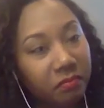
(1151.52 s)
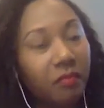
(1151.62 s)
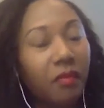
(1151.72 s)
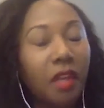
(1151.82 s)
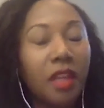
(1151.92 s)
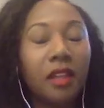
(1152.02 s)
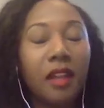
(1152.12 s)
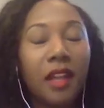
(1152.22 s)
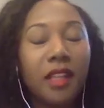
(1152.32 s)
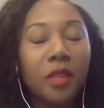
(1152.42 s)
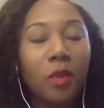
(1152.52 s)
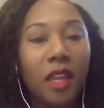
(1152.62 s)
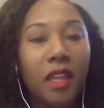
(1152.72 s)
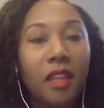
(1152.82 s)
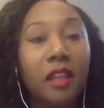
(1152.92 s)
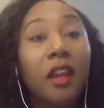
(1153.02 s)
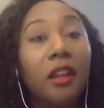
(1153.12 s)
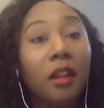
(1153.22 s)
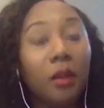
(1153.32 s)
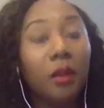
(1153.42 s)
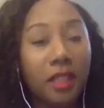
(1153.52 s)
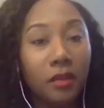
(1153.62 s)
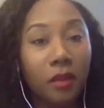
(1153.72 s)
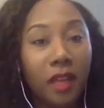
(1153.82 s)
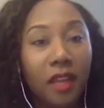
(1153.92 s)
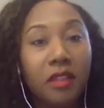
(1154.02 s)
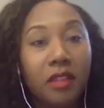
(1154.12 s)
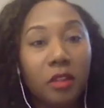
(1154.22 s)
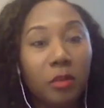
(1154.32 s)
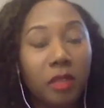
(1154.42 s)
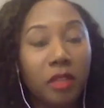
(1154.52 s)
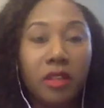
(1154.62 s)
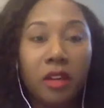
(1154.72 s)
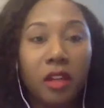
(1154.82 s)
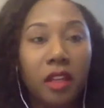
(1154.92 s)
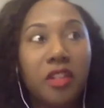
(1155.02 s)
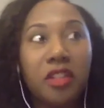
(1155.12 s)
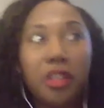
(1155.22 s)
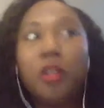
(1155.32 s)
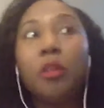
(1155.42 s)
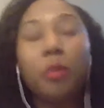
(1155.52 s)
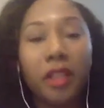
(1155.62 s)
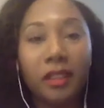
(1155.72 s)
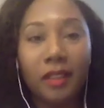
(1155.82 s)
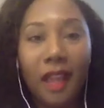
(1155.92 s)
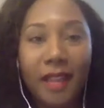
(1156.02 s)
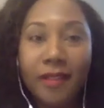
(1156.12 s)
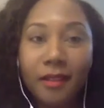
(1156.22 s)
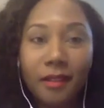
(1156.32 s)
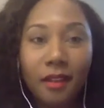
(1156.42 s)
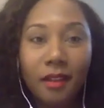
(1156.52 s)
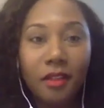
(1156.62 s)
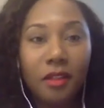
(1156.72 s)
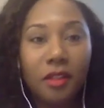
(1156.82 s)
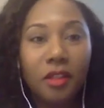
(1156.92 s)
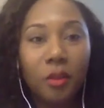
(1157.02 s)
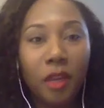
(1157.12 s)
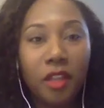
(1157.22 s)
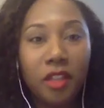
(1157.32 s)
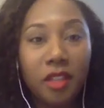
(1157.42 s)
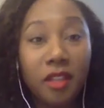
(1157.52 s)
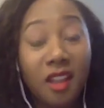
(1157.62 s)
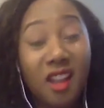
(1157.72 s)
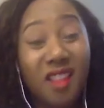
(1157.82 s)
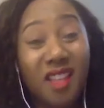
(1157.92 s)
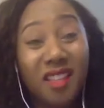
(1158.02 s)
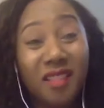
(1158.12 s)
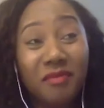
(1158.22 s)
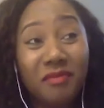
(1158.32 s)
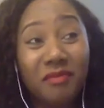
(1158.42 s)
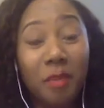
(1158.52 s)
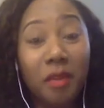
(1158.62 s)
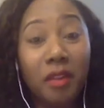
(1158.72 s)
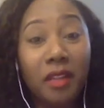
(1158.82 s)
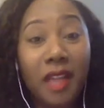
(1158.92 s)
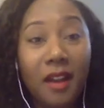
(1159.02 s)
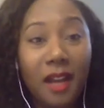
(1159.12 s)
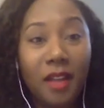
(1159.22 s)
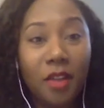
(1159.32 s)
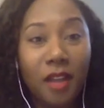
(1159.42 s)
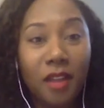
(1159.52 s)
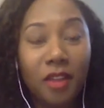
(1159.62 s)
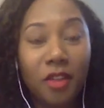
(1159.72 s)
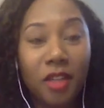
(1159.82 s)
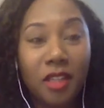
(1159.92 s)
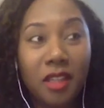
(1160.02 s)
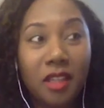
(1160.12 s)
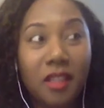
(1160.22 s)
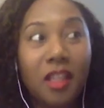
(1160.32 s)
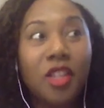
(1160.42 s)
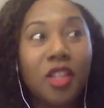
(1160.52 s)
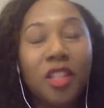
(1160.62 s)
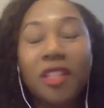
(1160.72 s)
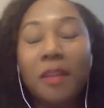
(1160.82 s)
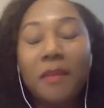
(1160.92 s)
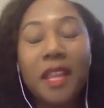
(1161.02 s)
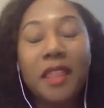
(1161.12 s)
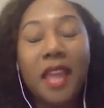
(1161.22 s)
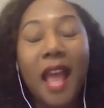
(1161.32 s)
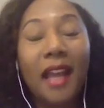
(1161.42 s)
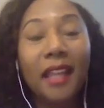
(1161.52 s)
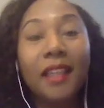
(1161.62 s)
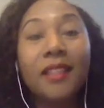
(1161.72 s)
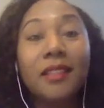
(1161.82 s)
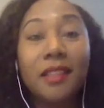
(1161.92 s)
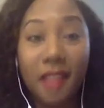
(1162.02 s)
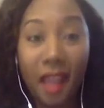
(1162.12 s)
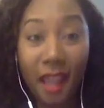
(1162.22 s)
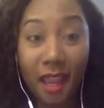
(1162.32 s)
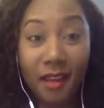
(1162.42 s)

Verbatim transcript: in a nice way, in a non aggressive way, still be assertive, still bring light to the situation. And that's typically how I try to address things. Is there something that I can say